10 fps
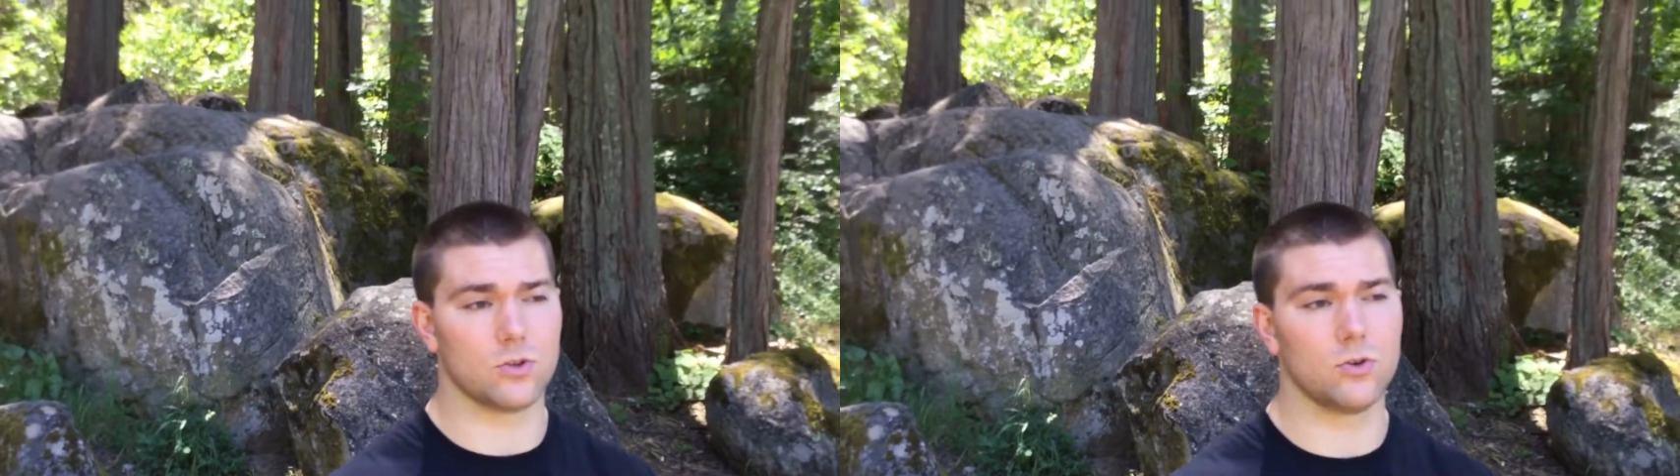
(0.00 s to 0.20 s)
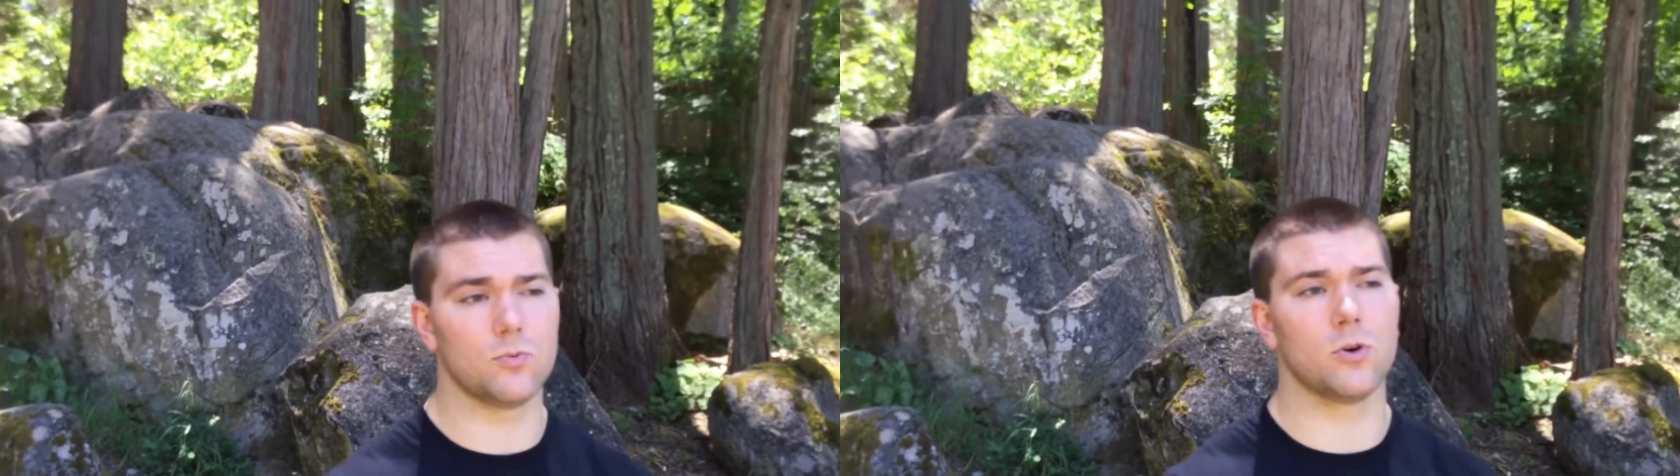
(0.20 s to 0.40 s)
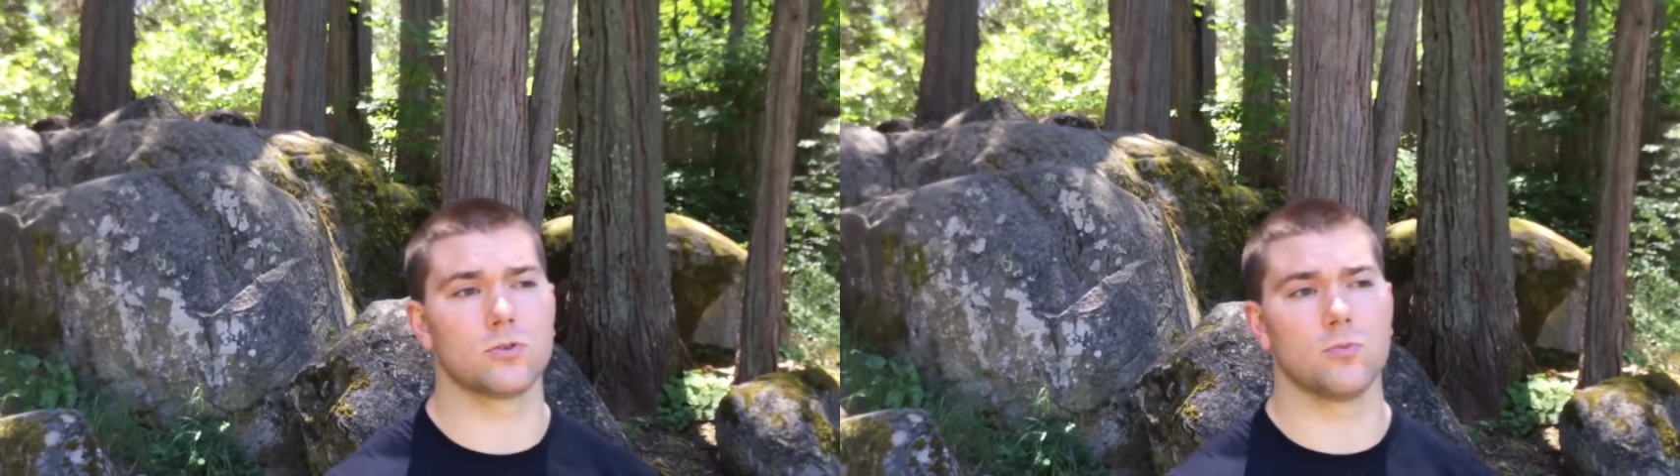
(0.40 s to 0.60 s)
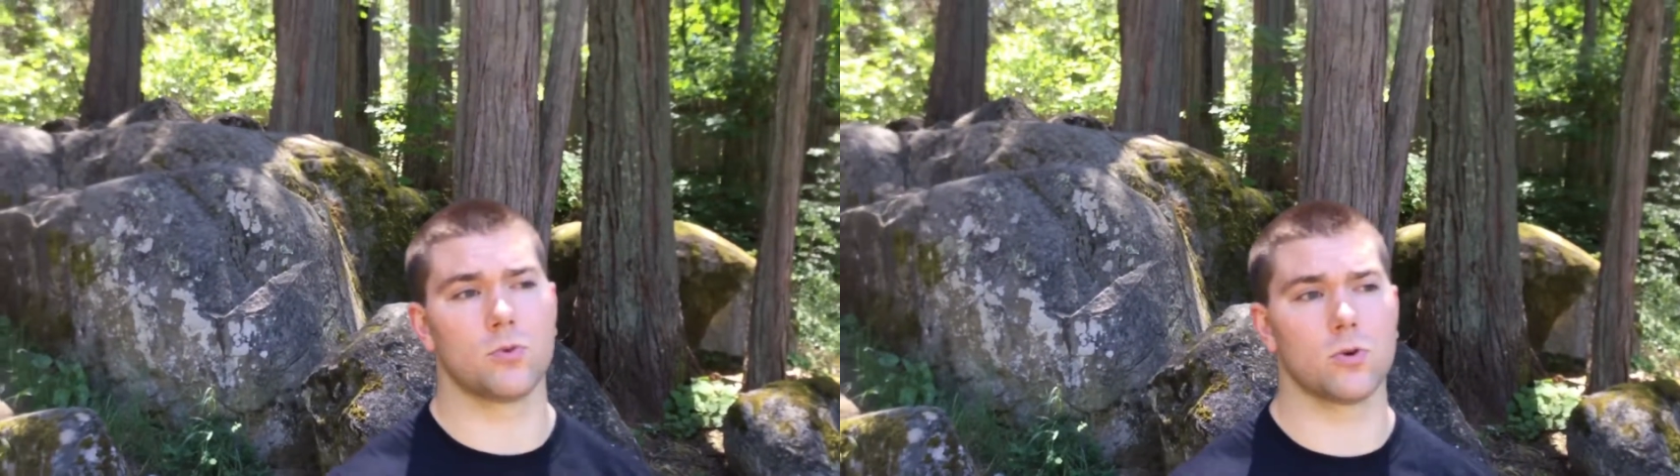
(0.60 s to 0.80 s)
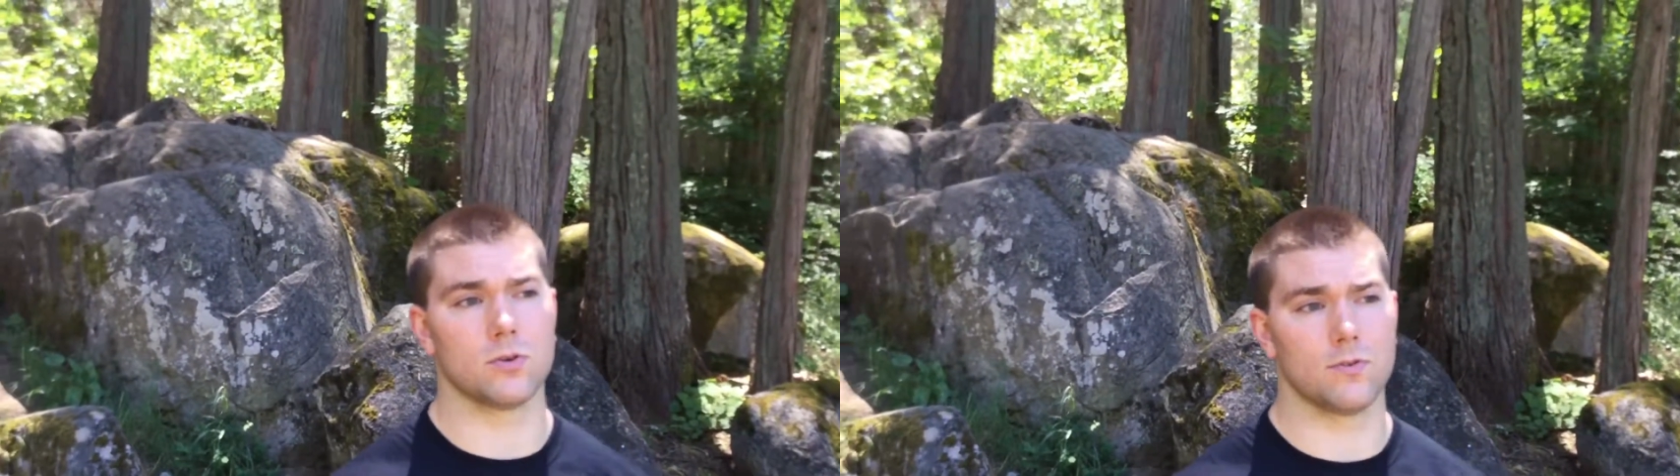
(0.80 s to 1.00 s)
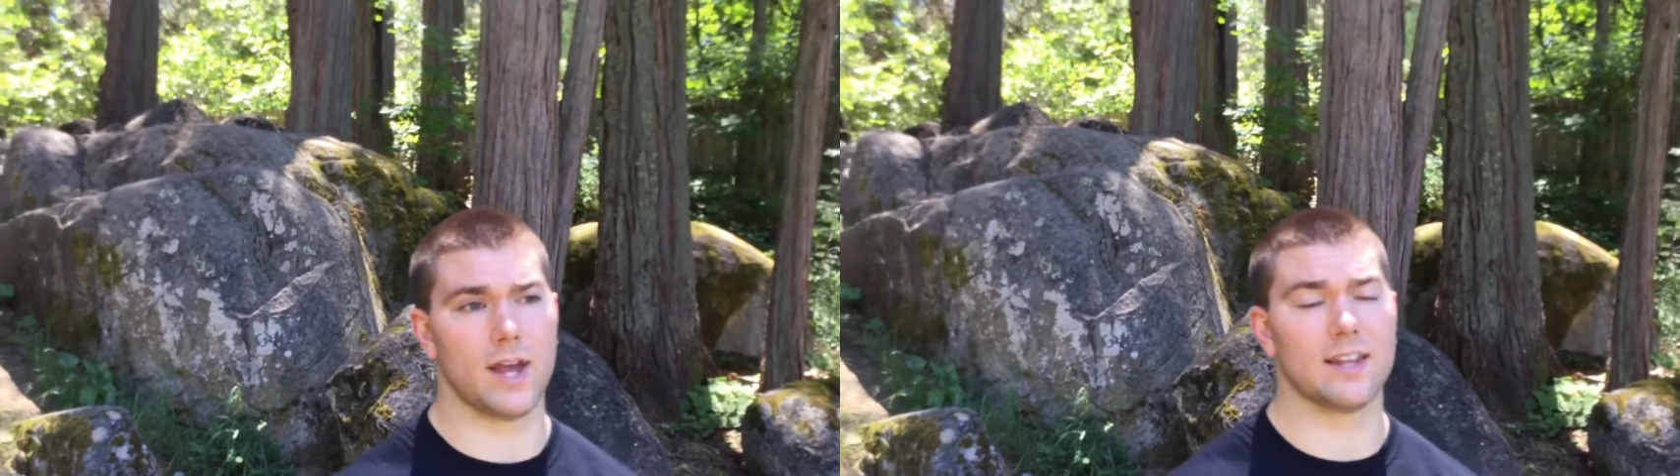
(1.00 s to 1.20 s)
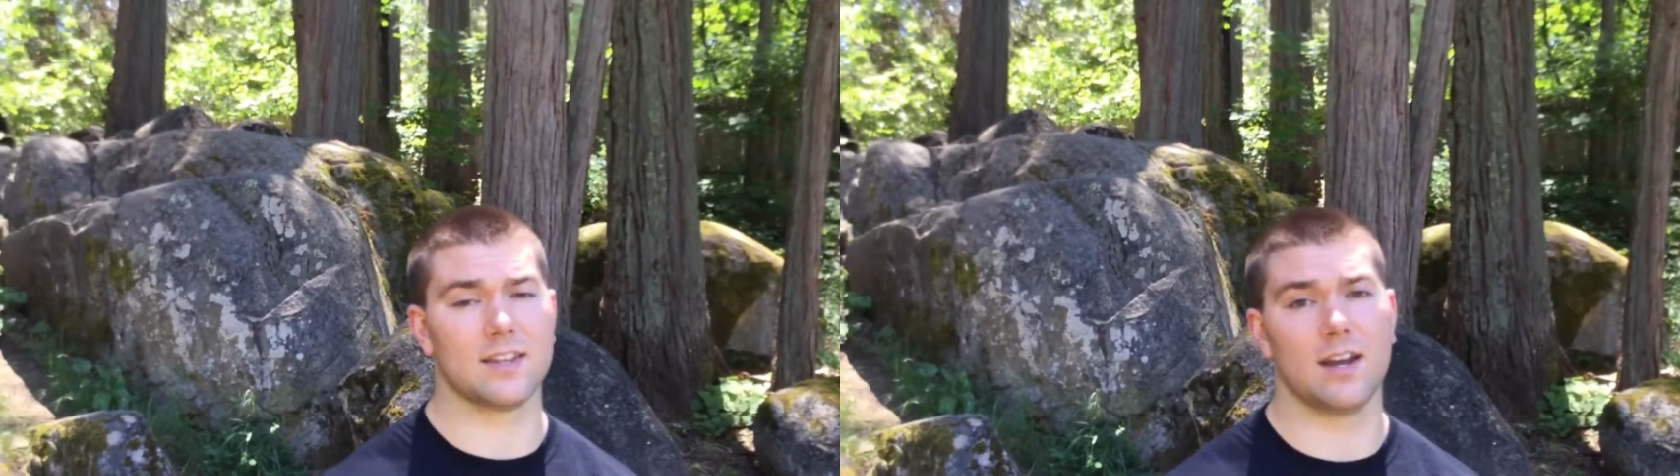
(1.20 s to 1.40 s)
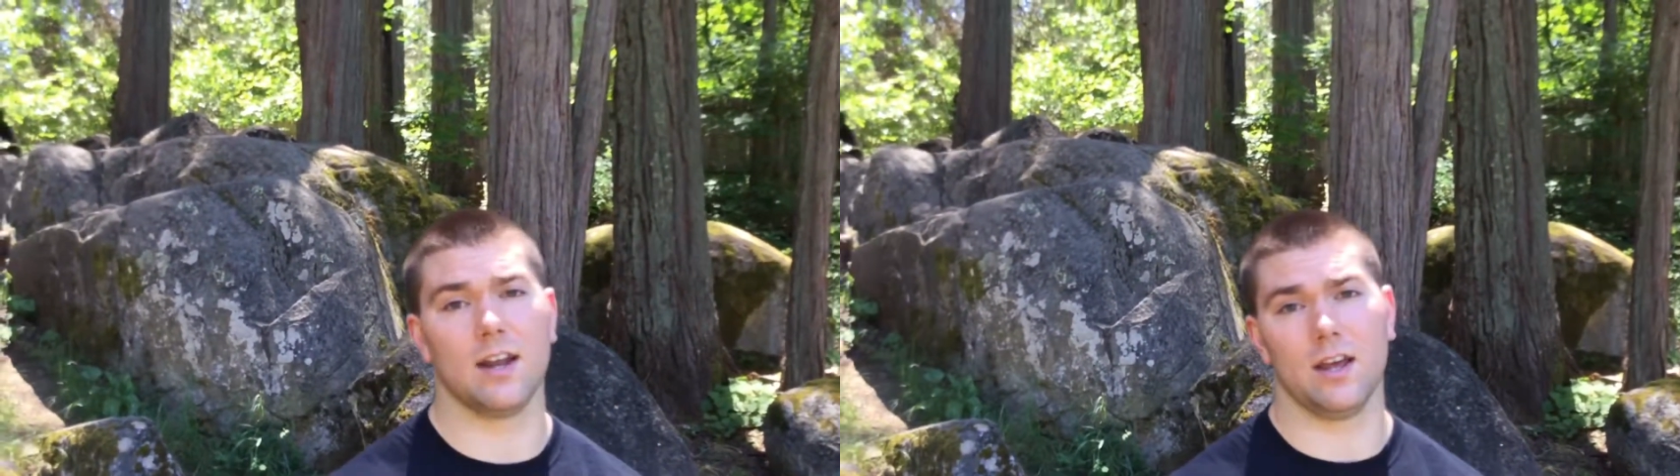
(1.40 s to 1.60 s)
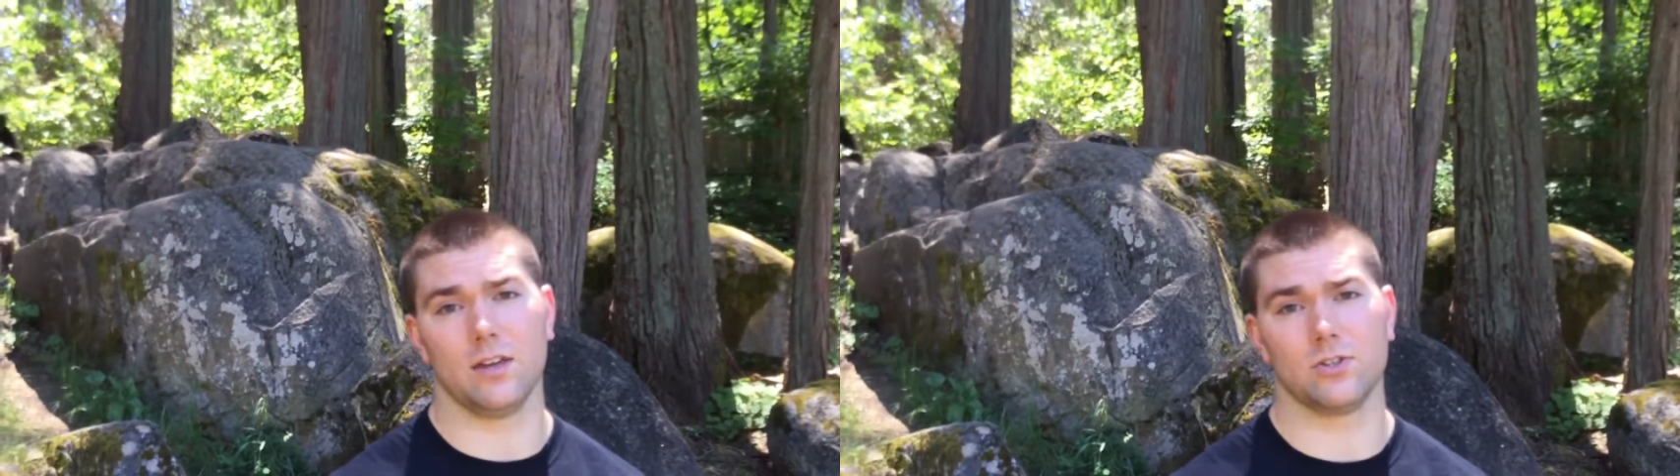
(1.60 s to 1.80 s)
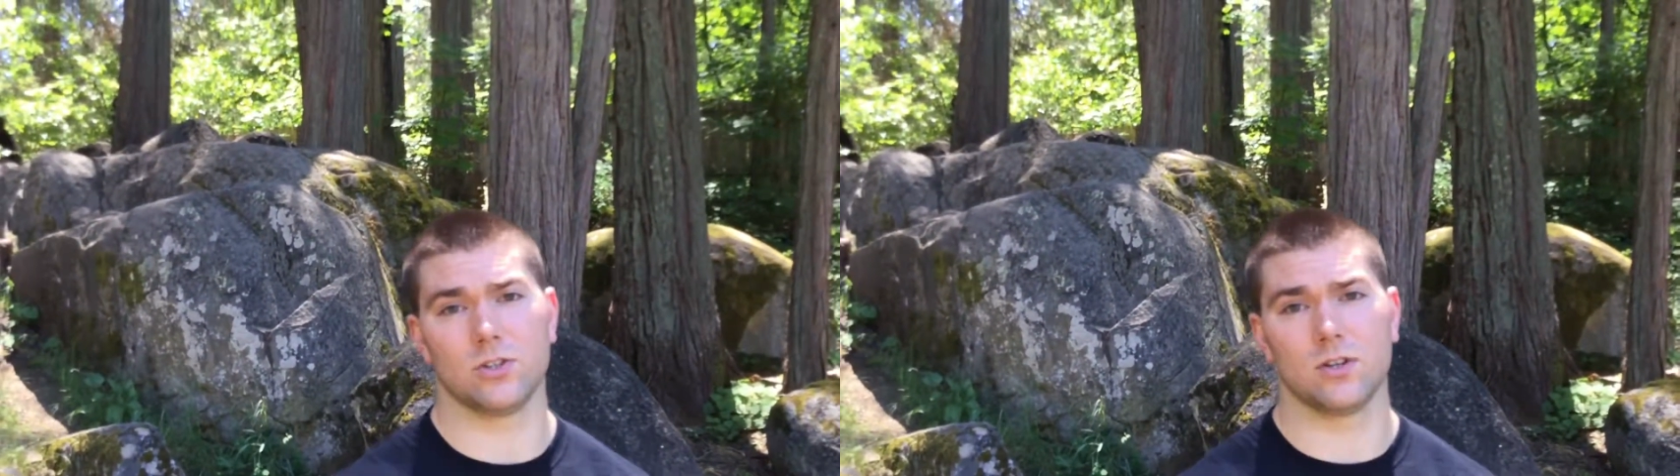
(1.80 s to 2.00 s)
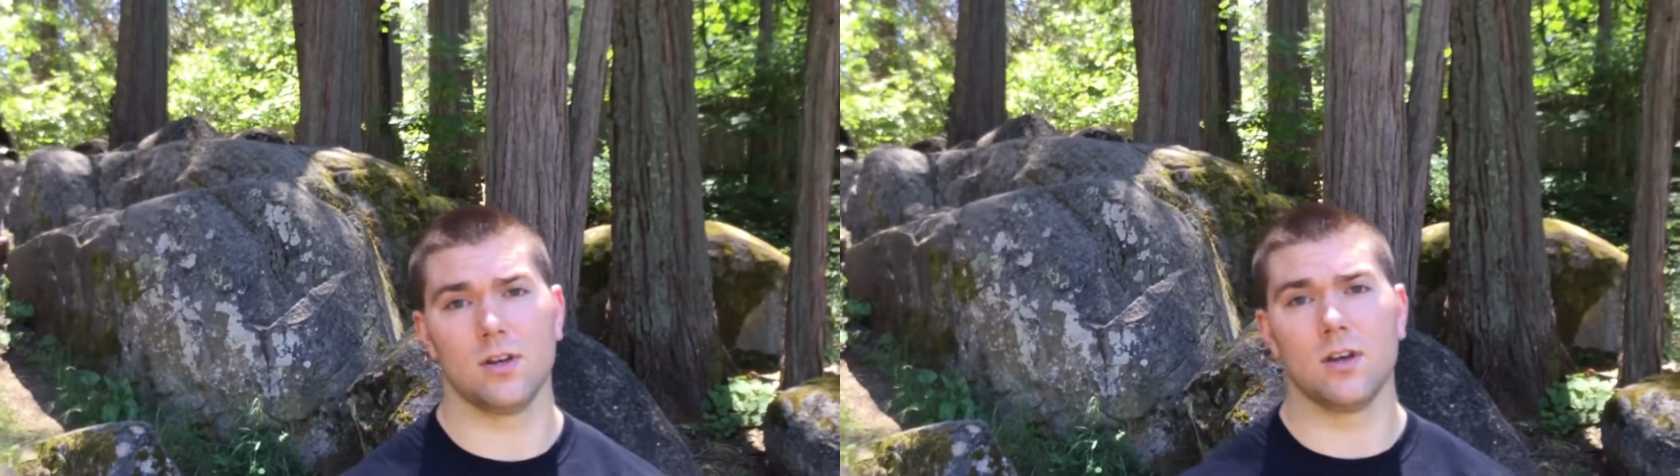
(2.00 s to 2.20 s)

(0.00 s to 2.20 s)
two most important at that age.